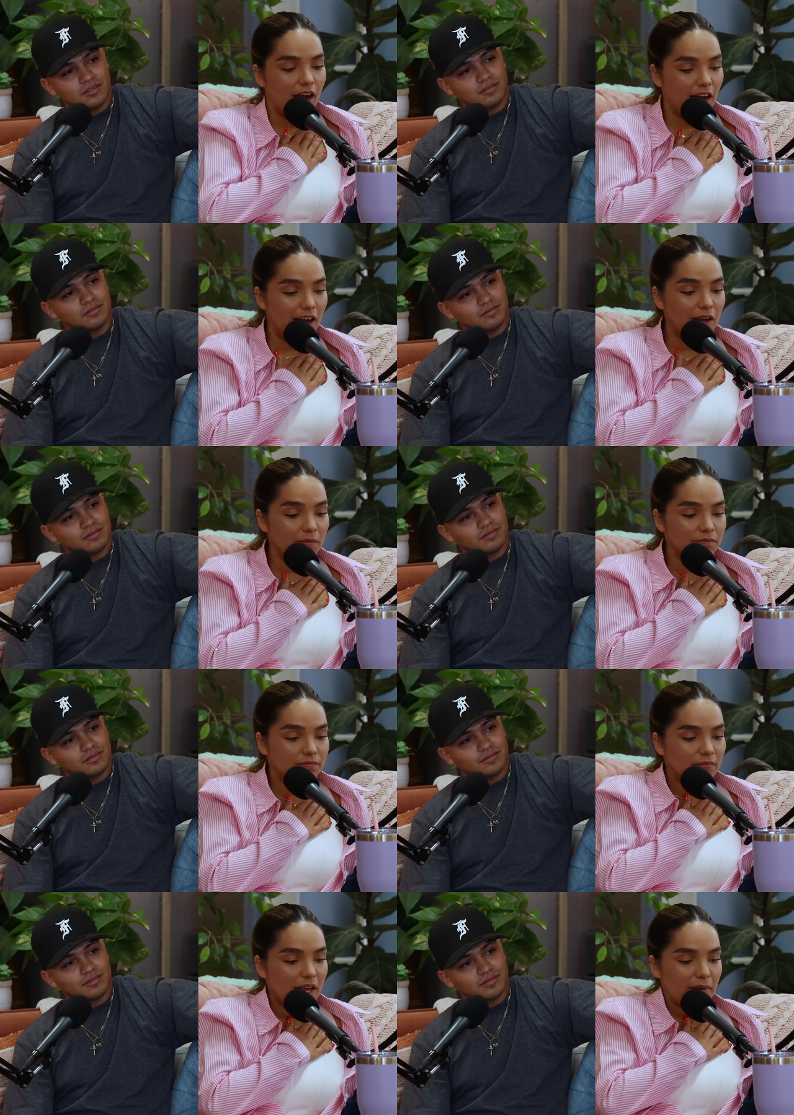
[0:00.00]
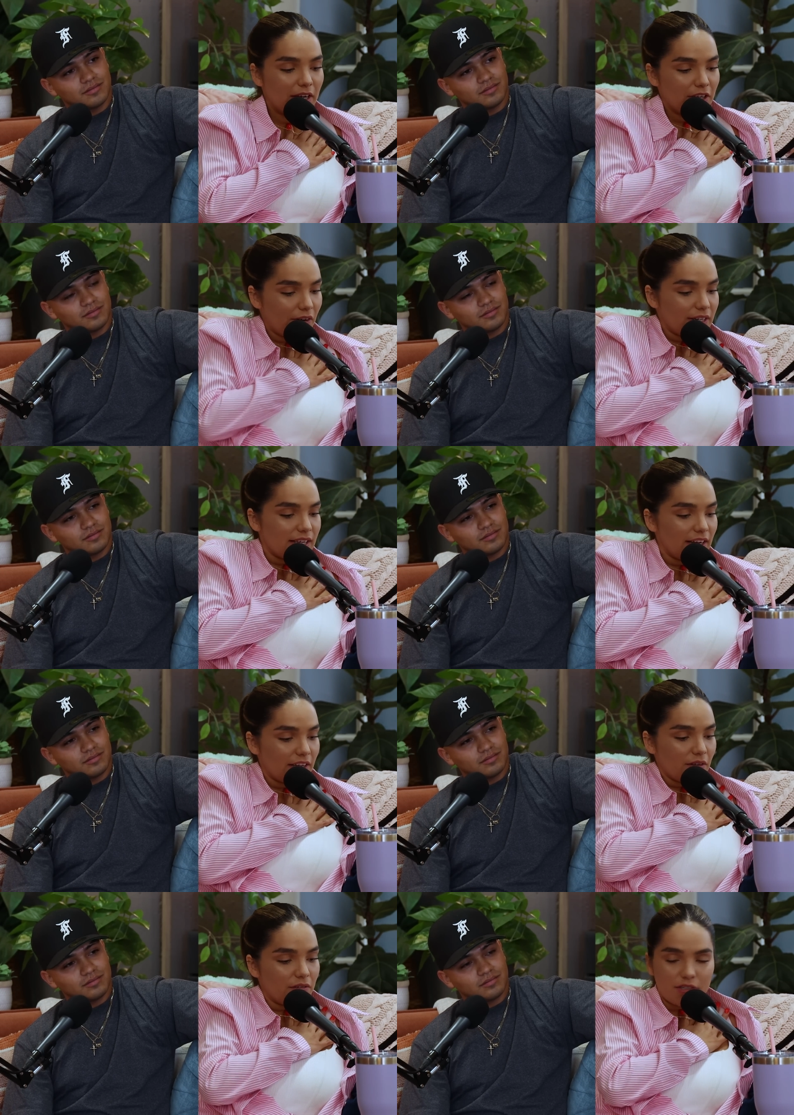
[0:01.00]
Speaker 1: I mean, you already said it.
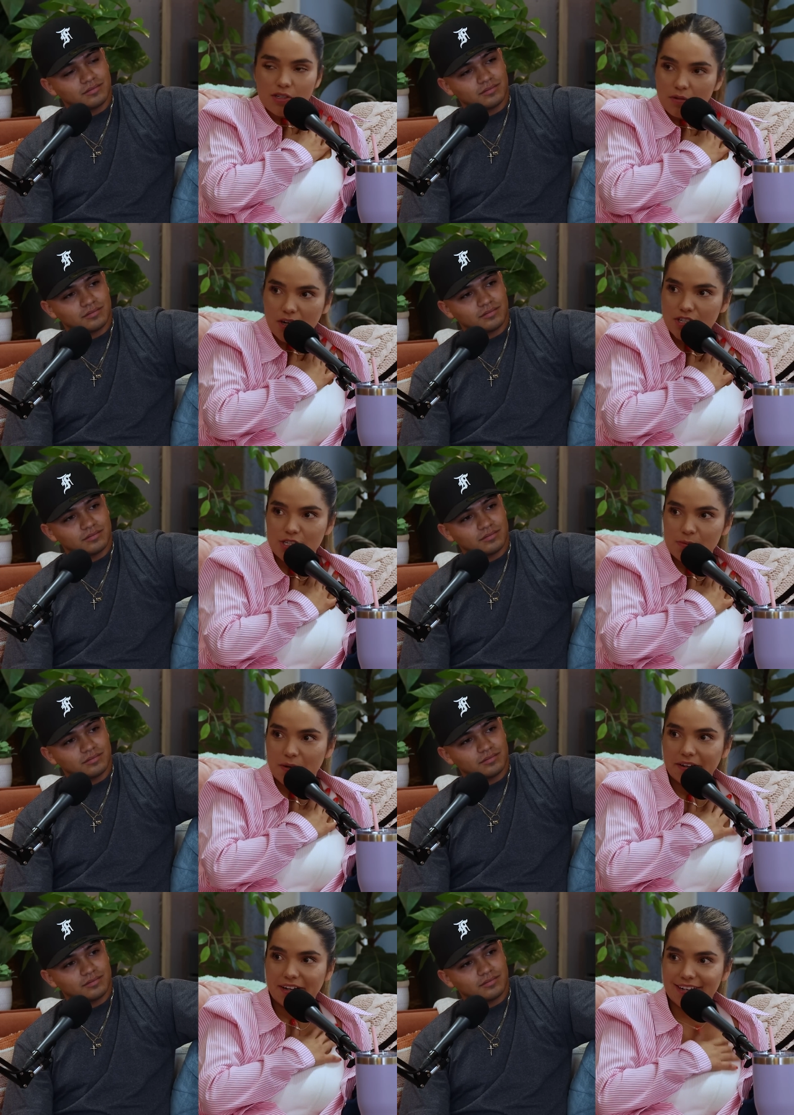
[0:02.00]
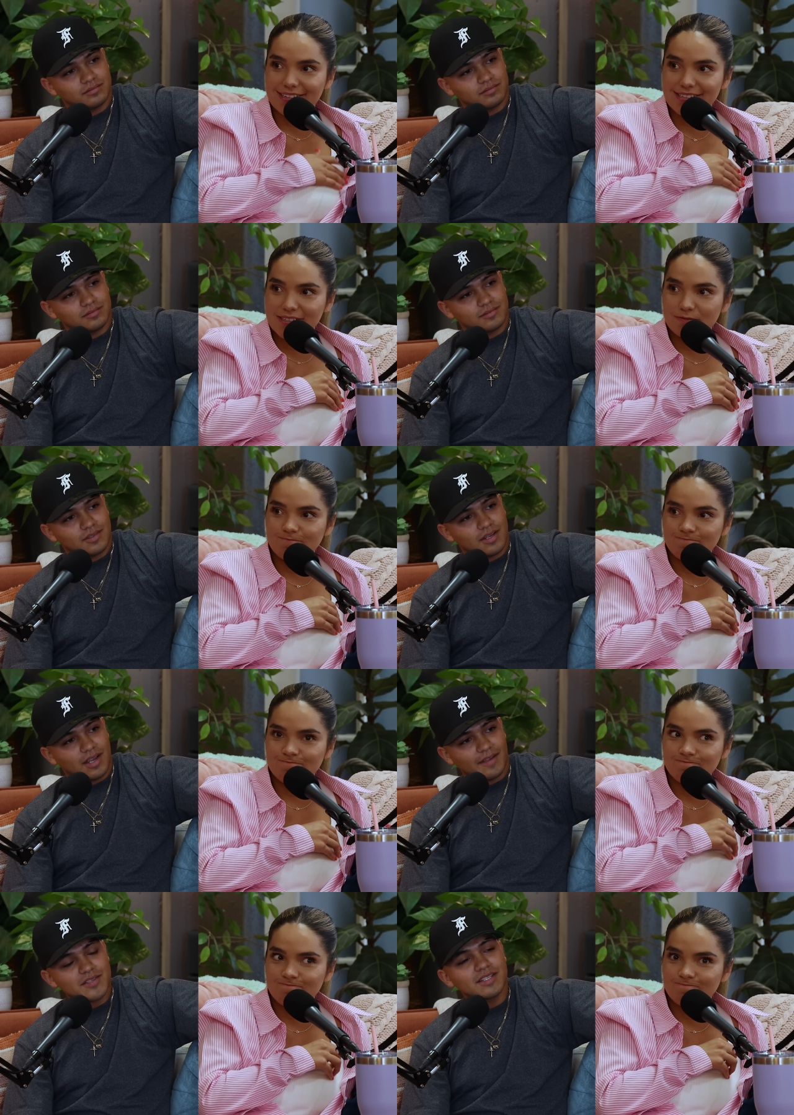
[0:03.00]
You don't watch this podcast.
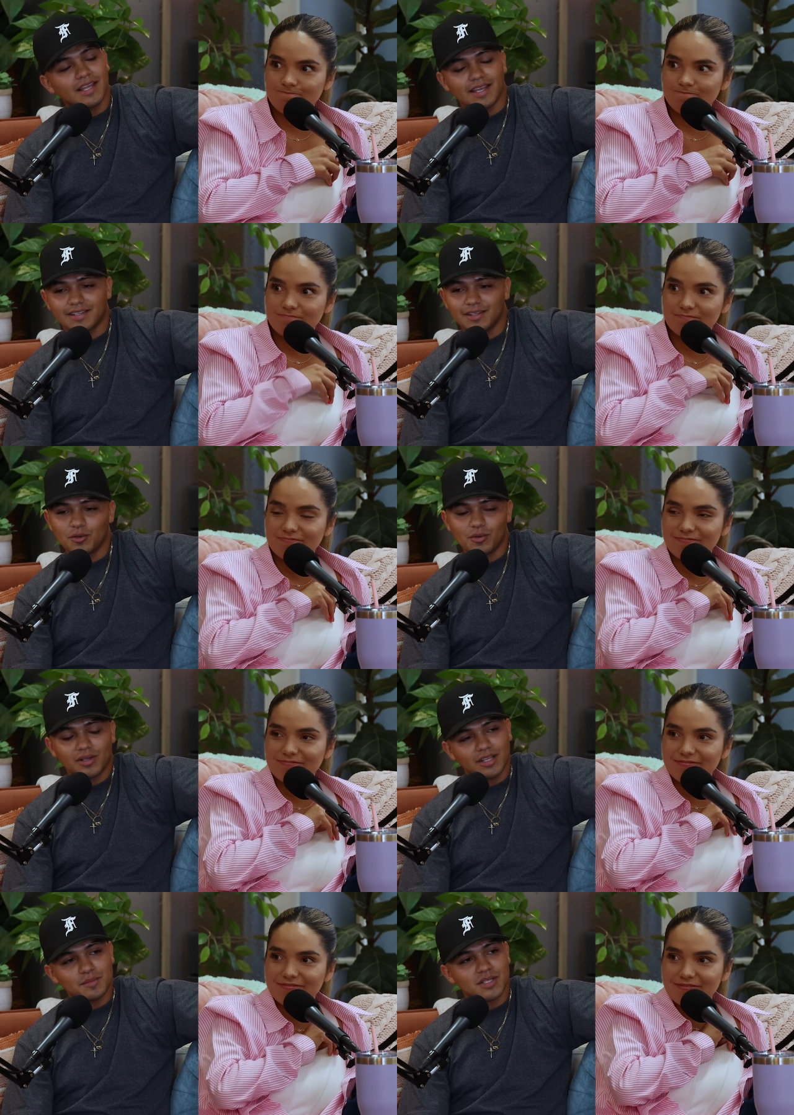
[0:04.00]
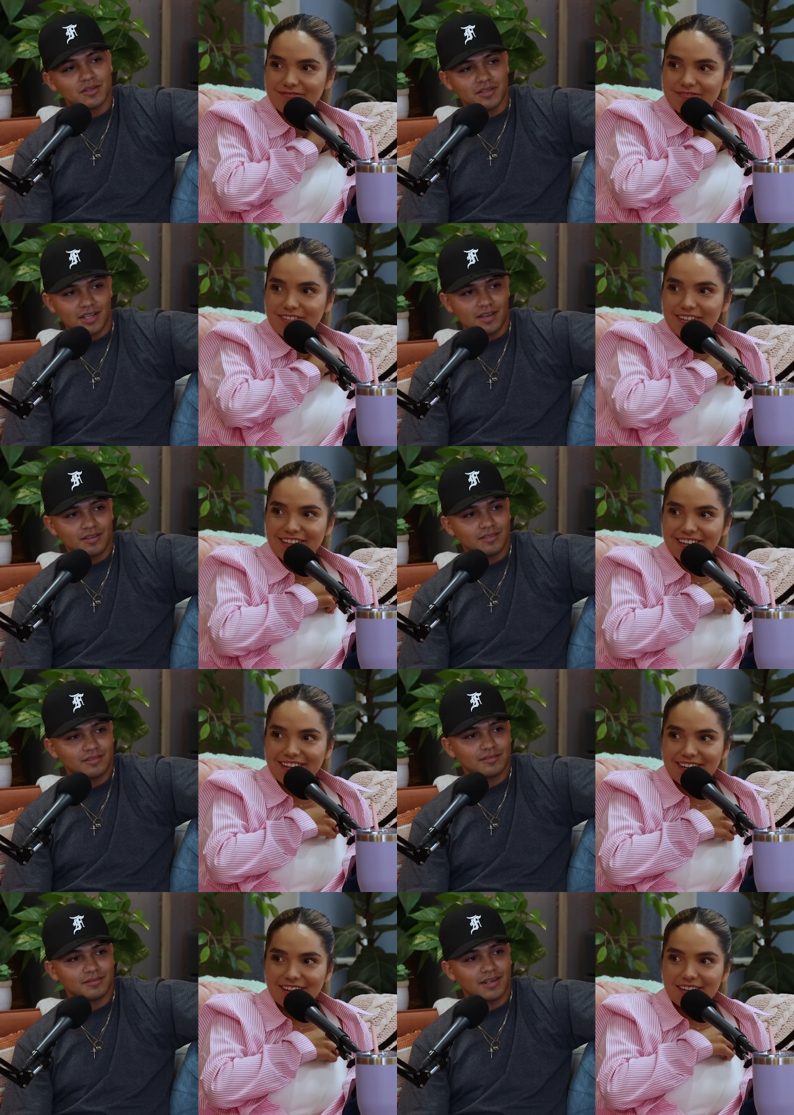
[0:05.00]
Speaker 2: I've seen, like, little clips here and there,
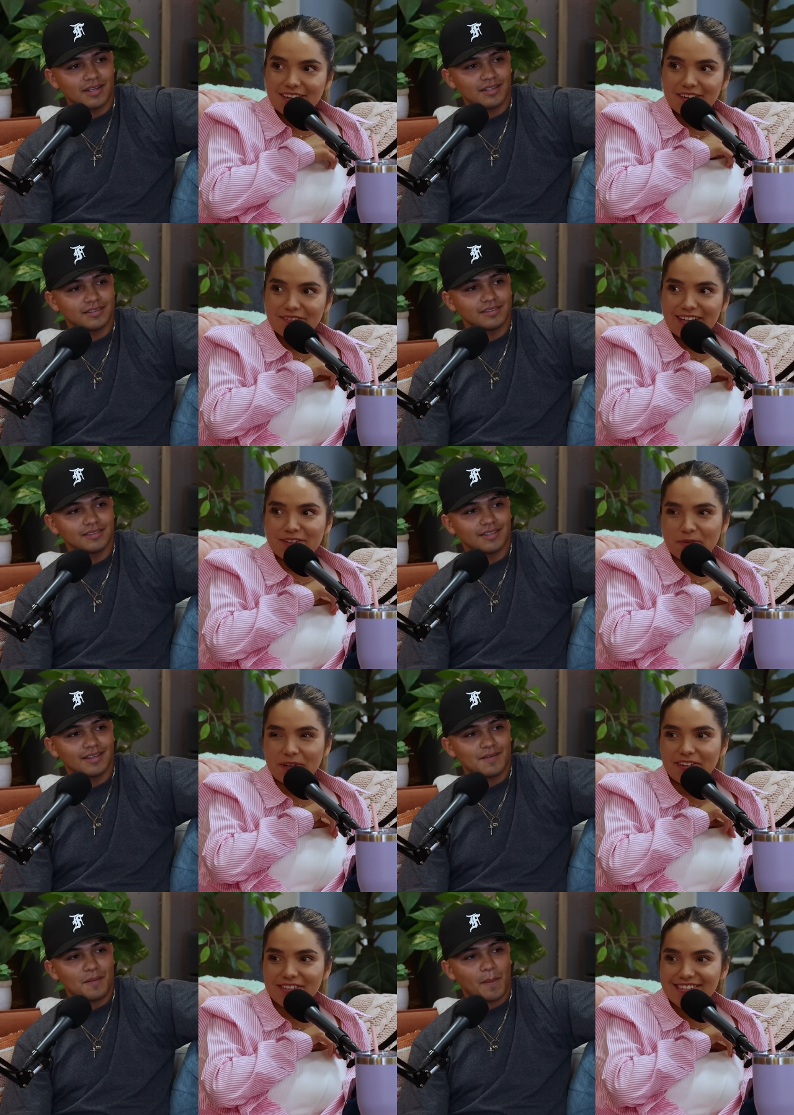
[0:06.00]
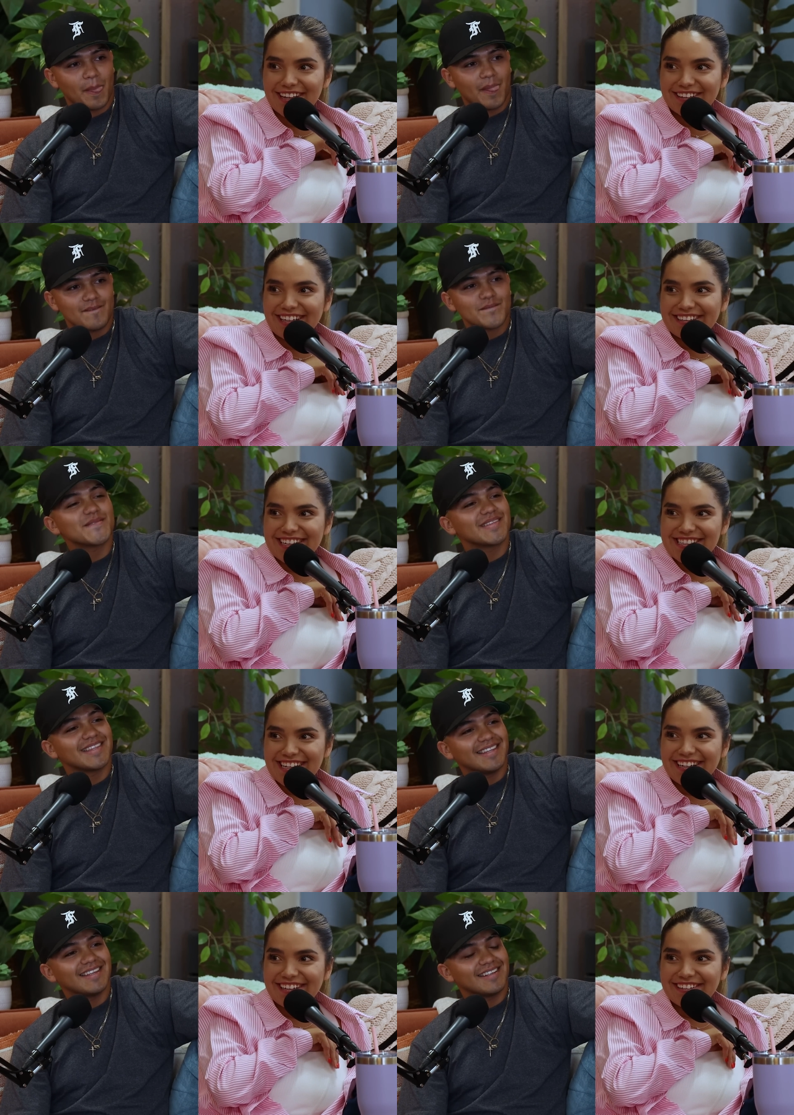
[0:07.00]
right?
Speaker 1: Like the reels and, like, that's
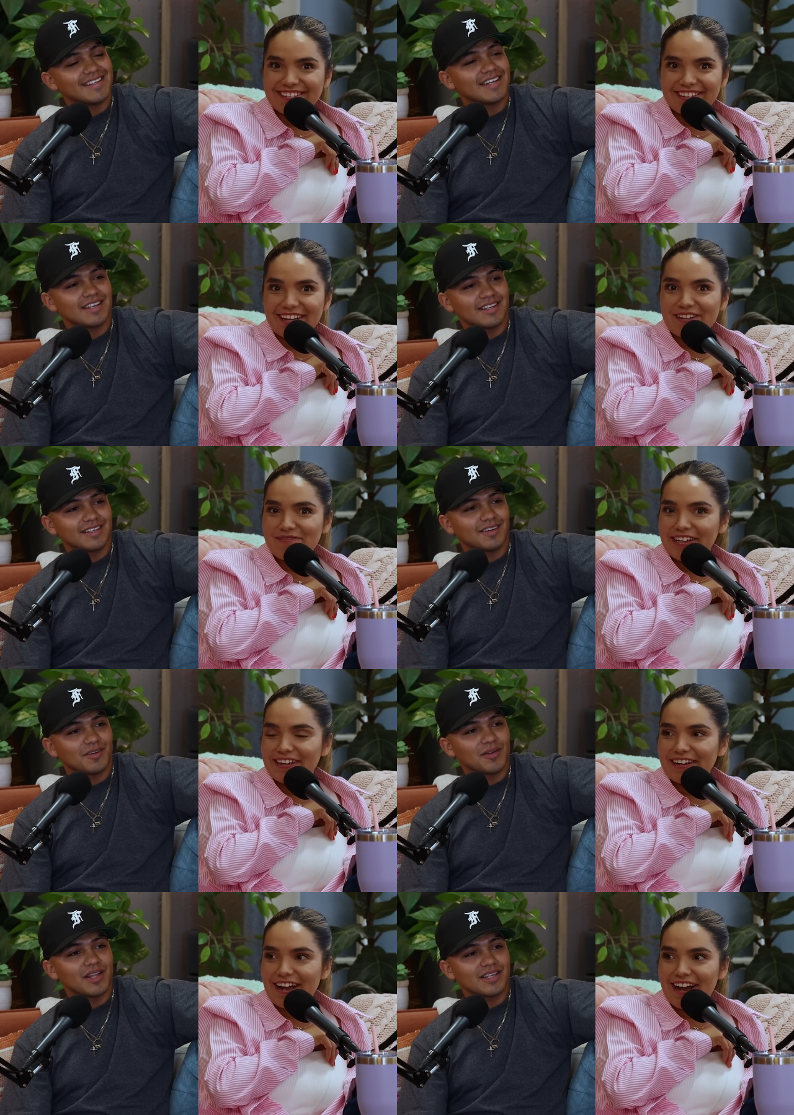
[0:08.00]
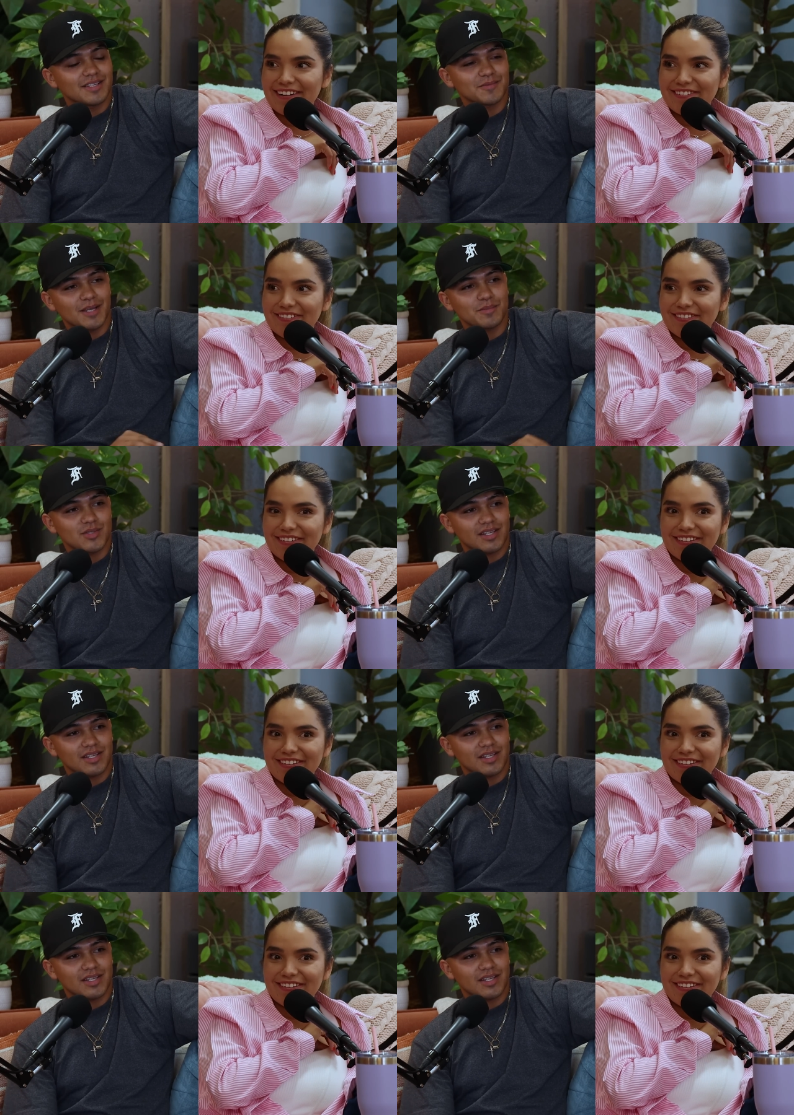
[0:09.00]
it?
Speaker 2: Yeah. Like a minute or, like, sometimes,